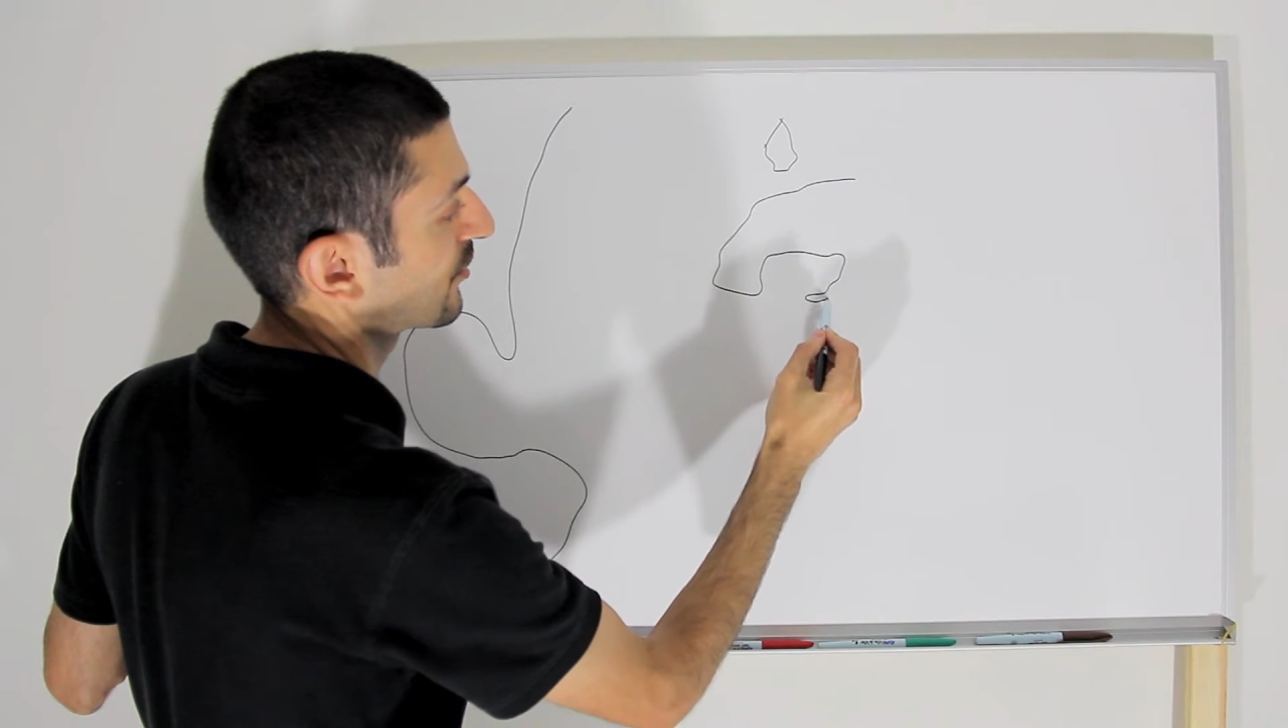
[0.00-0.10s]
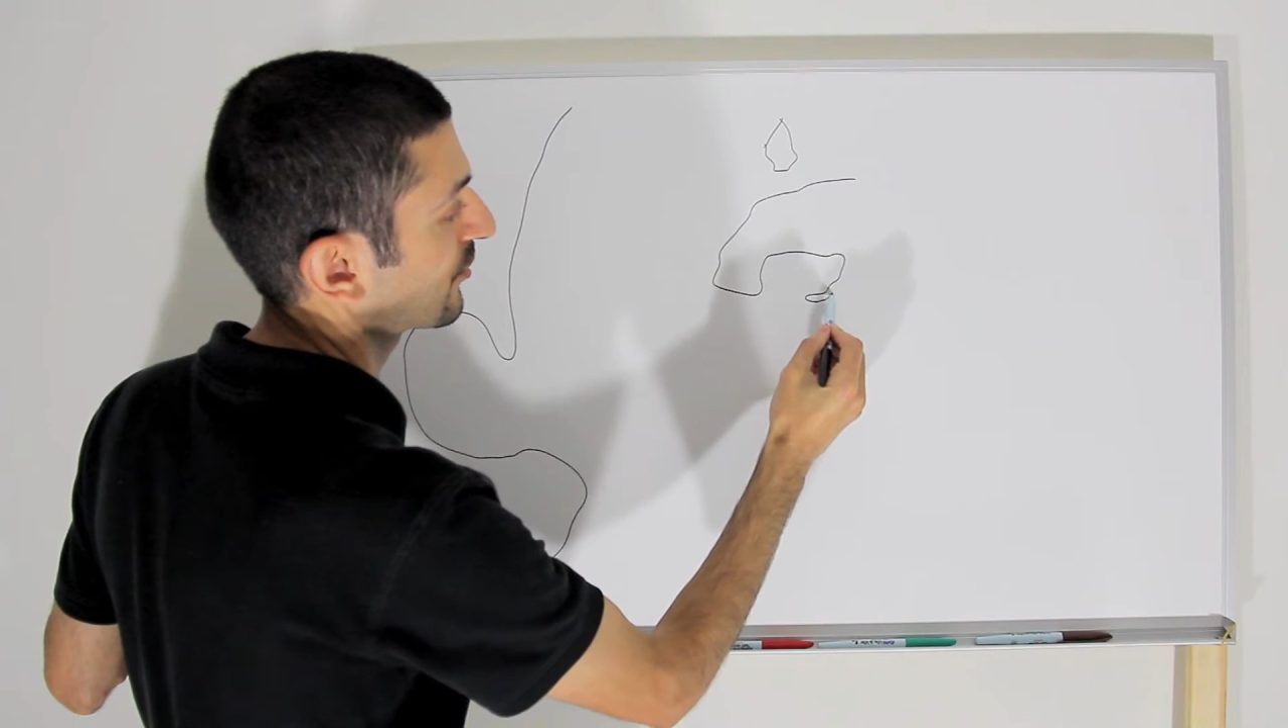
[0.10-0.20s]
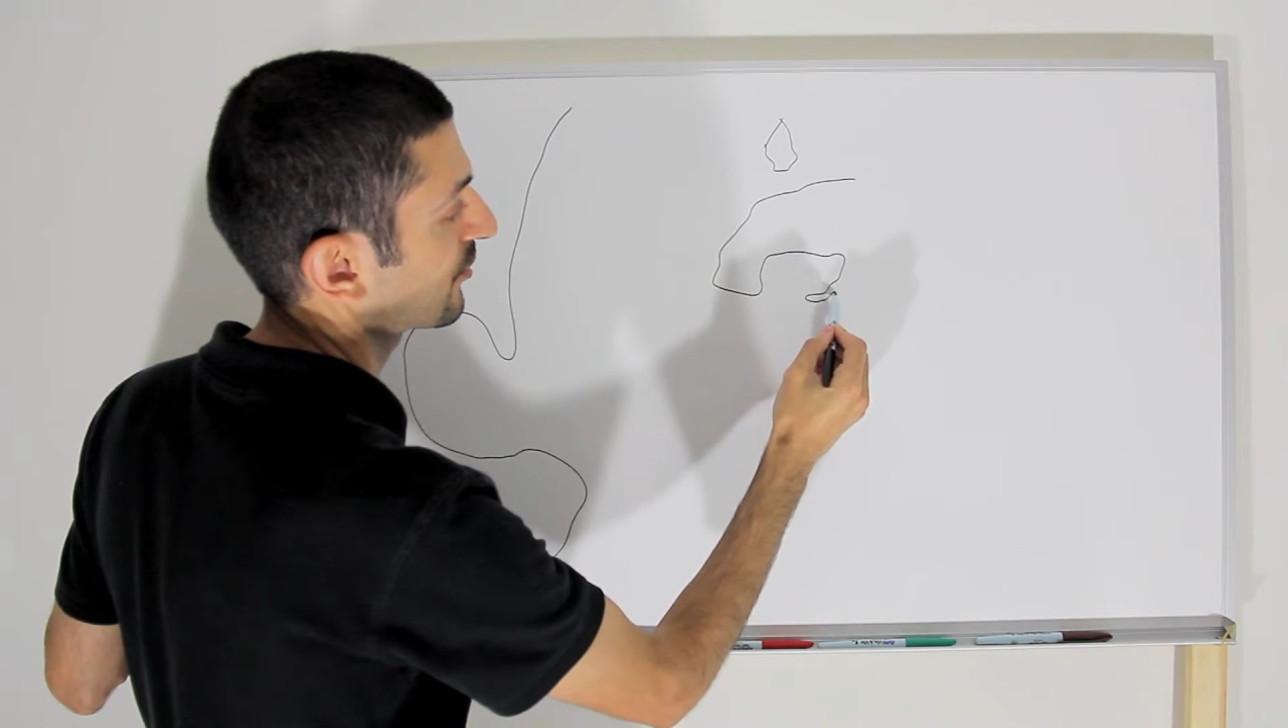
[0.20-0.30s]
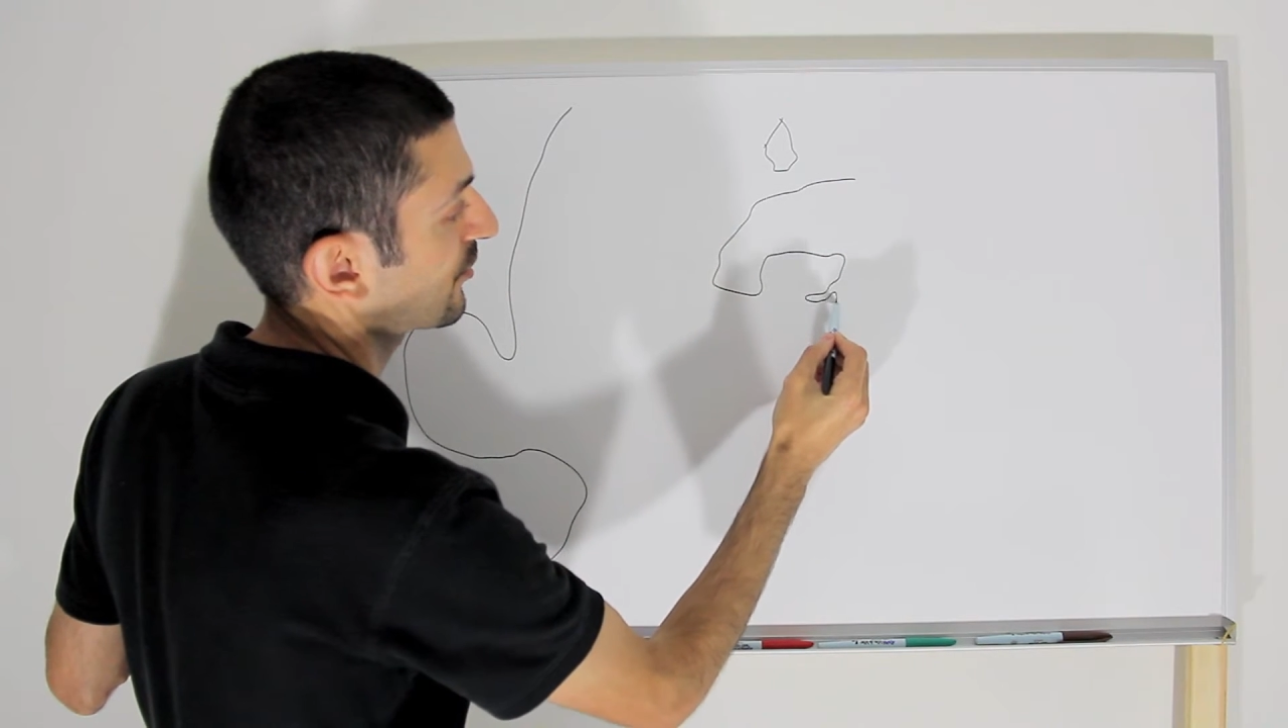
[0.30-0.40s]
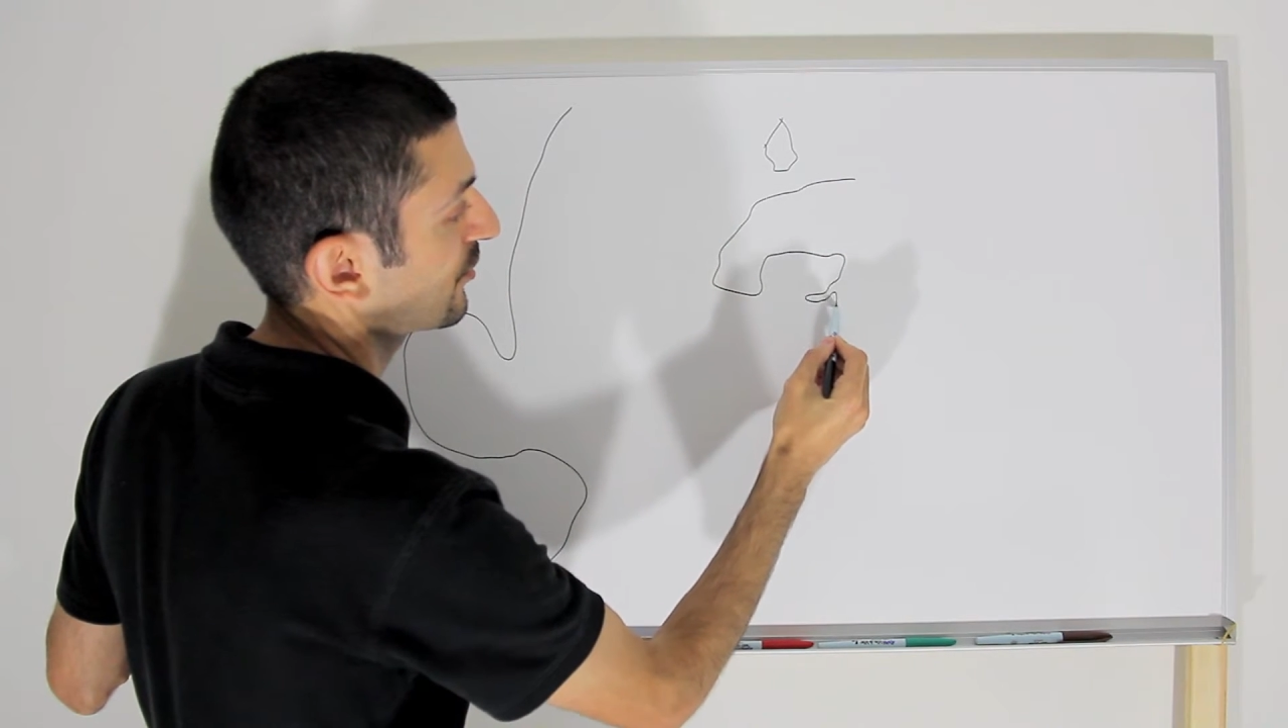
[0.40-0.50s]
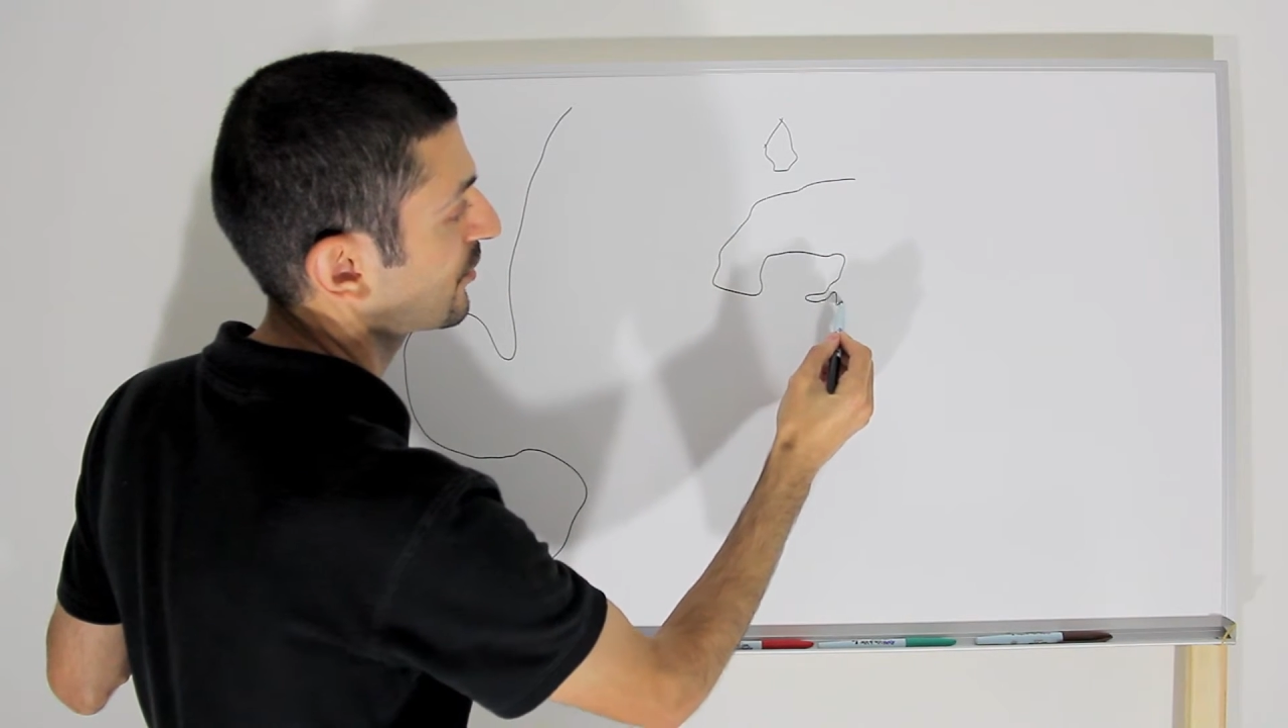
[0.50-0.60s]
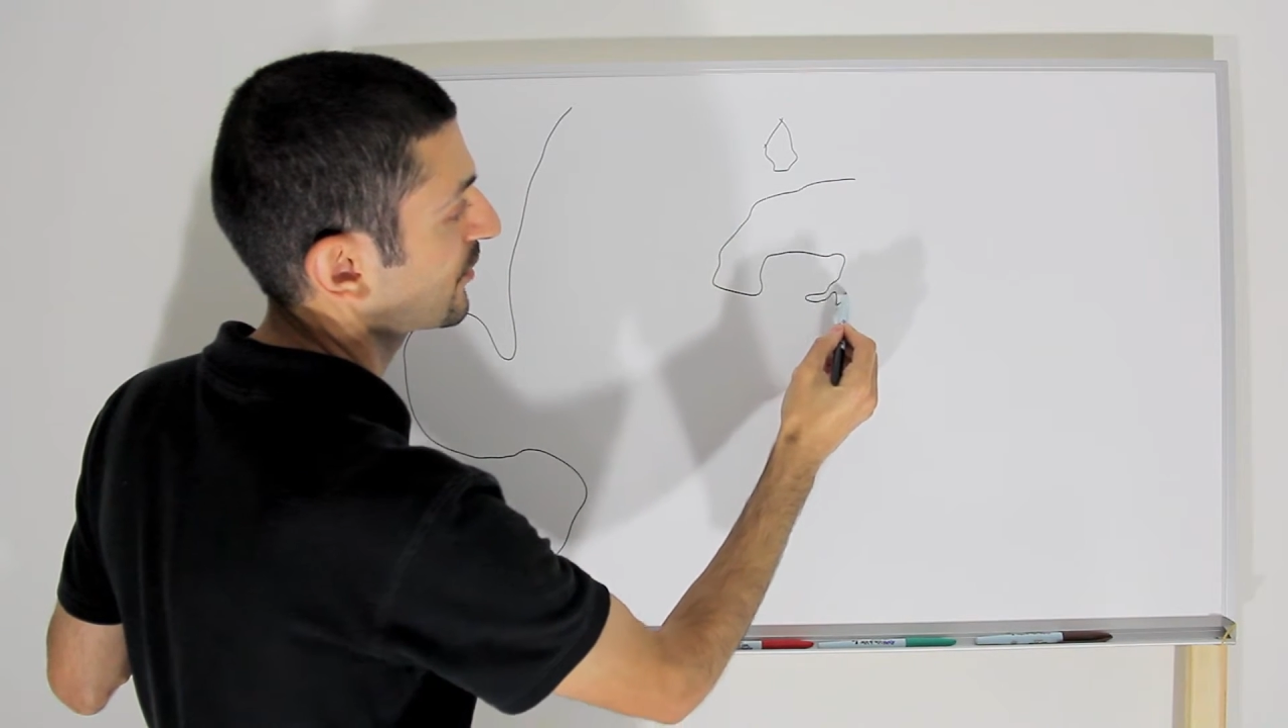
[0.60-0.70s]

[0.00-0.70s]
shoe